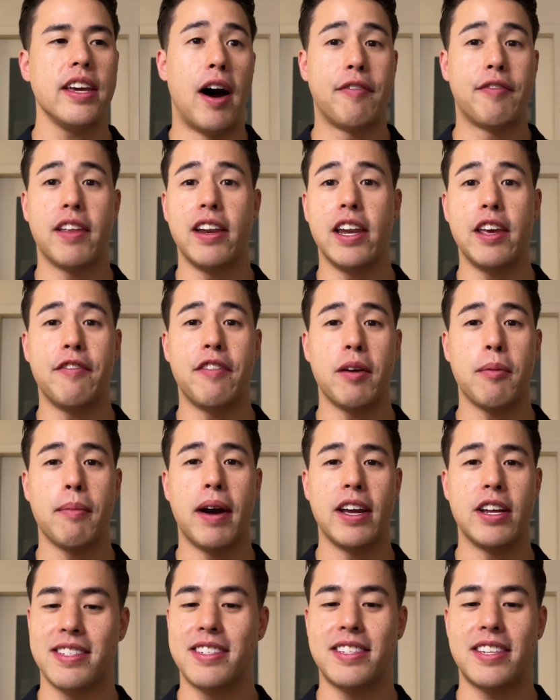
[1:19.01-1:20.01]
after leaving
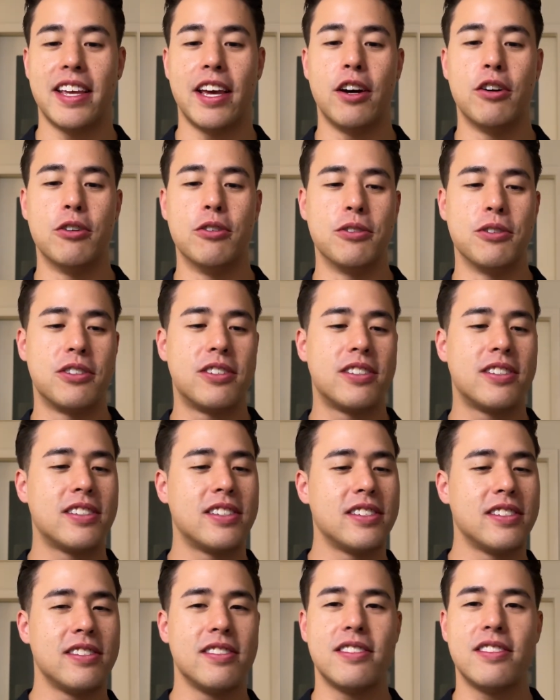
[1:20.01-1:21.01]
my
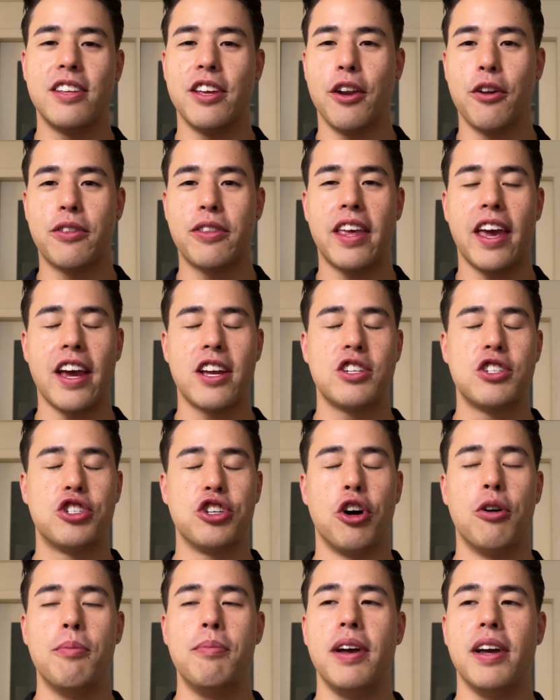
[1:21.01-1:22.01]
sales, tech
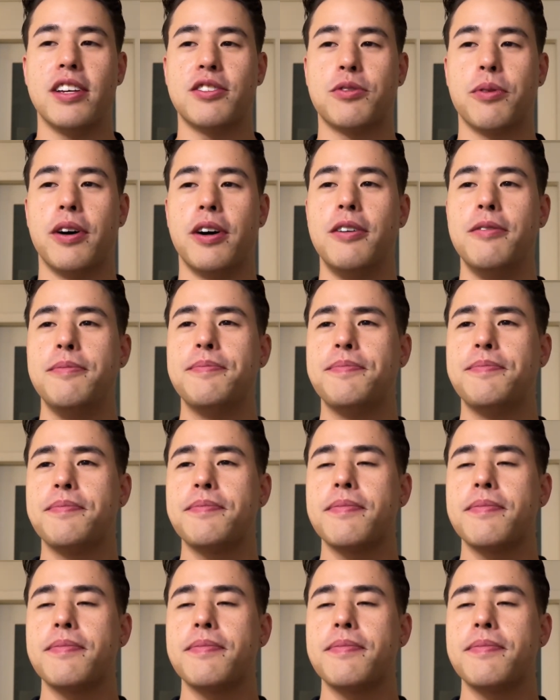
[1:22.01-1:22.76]
job as well.